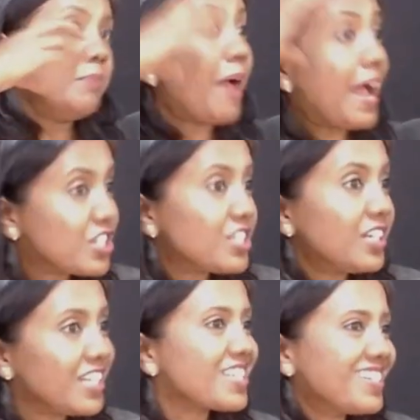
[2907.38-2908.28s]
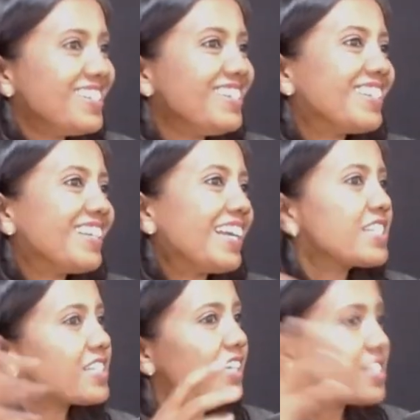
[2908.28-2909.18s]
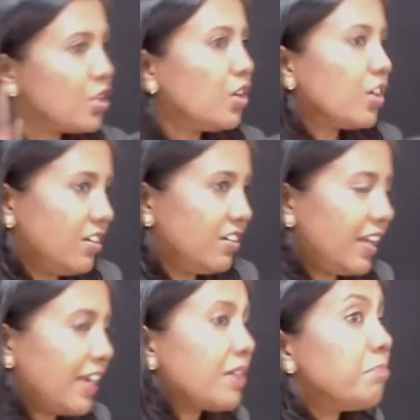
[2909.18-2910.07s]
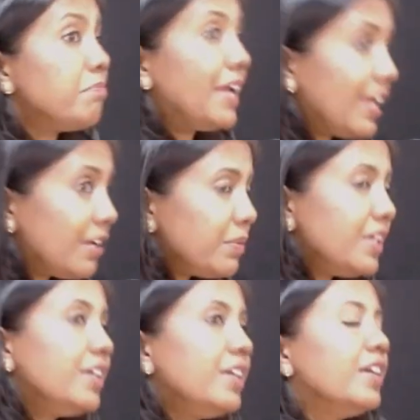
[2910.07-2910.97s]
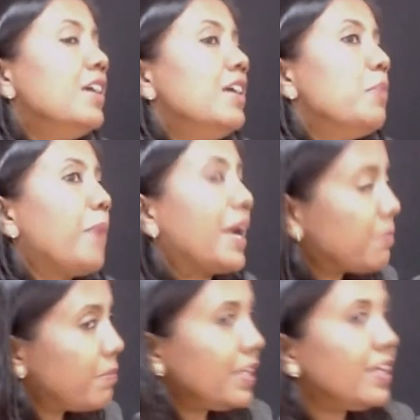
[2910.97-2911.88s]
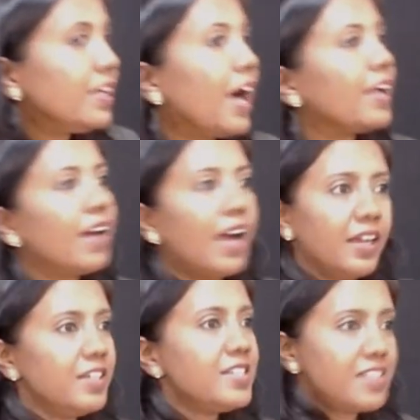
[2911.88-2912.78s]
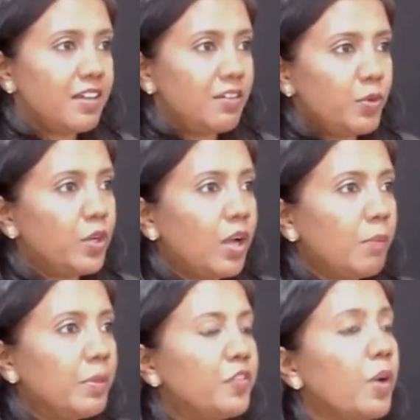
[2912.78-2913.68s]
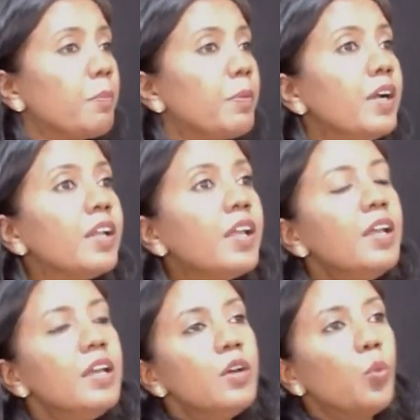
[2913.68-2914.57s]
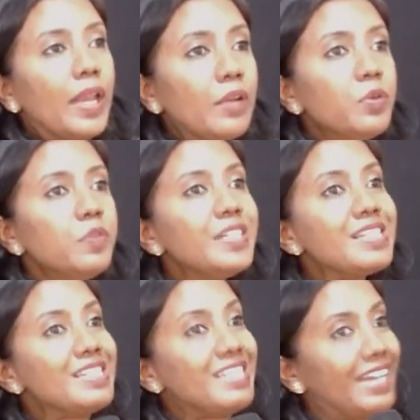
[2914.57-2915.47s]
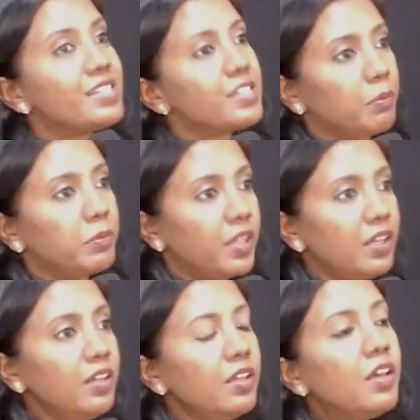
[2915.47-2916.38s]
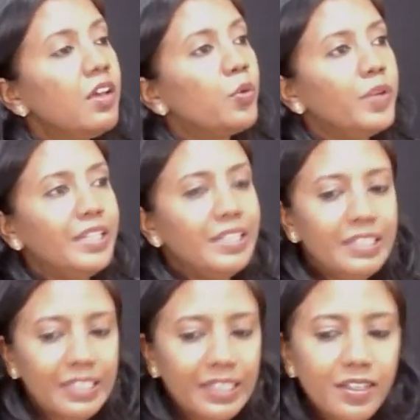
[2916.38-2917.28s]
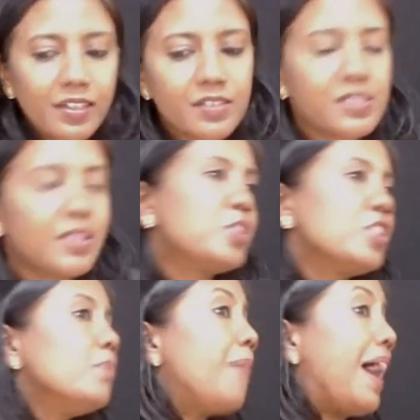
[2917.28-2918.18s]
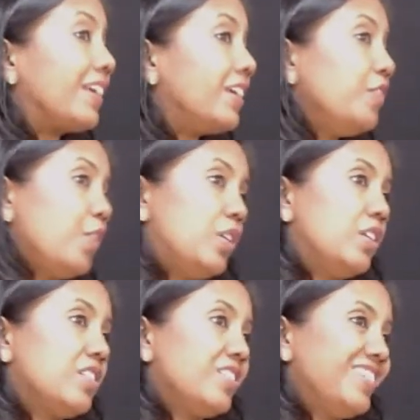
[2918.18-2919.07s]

imagination it's it's good like maybe might be i i understand where you're coming from but whenever we state something we need scriptural backing for it